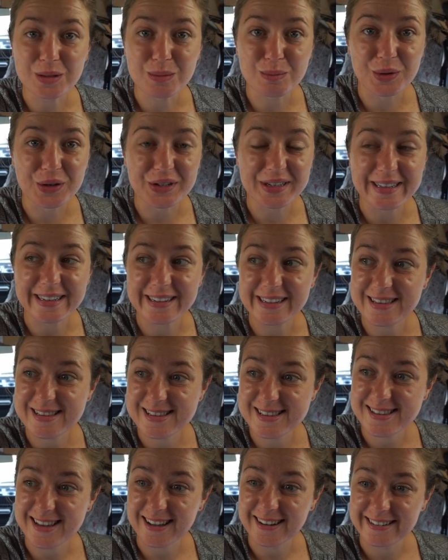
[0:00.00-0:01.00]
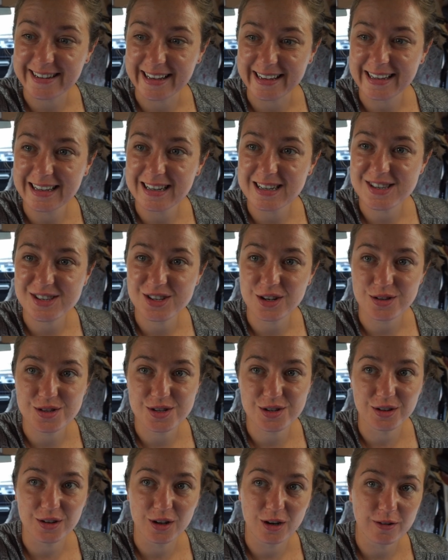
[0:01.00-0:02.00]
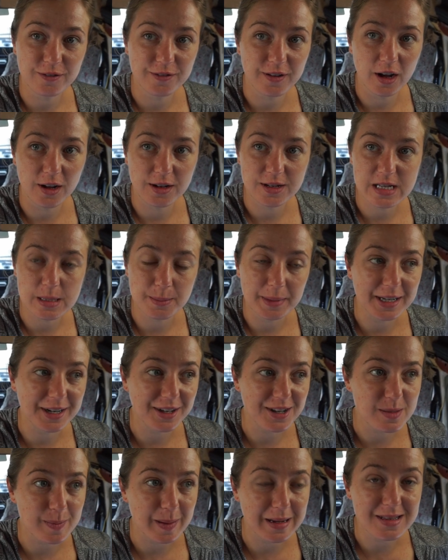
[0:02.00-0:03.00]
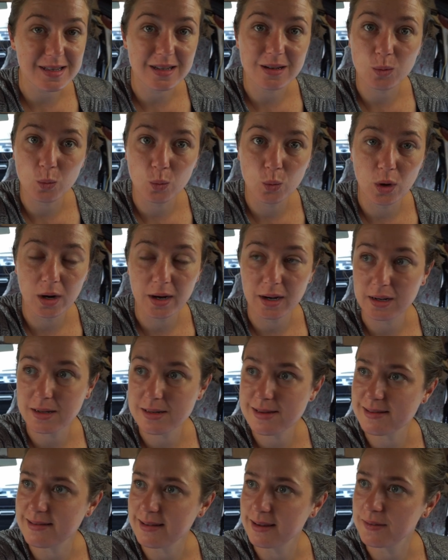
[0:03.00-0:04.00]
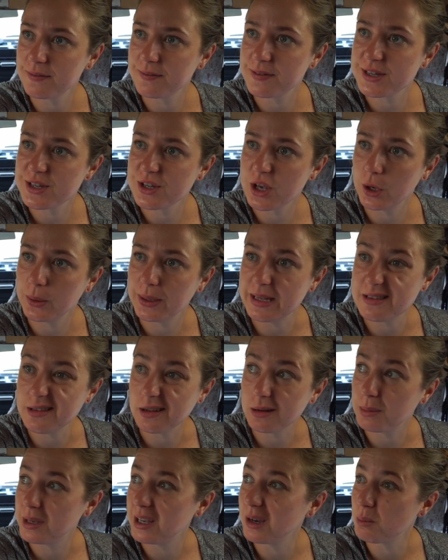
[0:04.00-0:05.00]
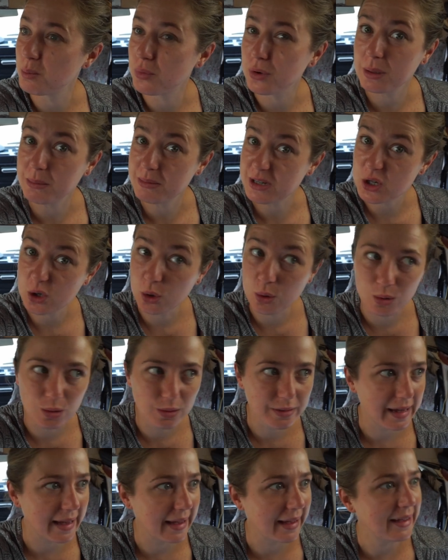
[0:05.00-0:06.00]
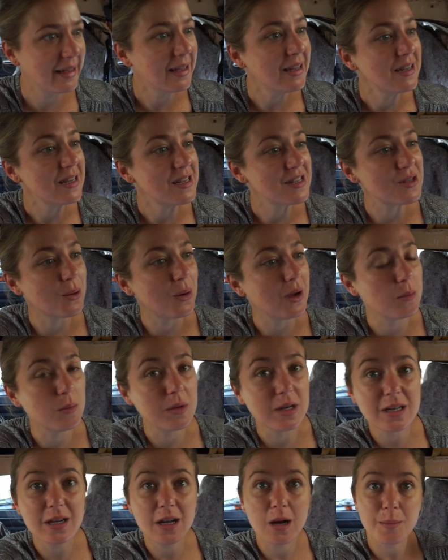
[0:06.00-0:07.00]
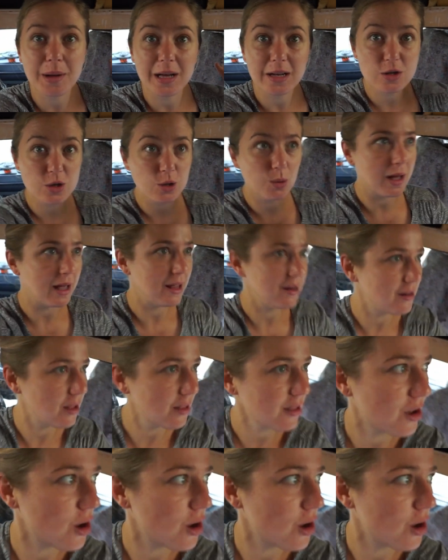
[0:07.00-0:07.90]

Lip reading: good morning, it's Sunday. Scott's gone off on some unexpected work stuff, so he's going to be gone pretty much all day. So I'm going to come and do another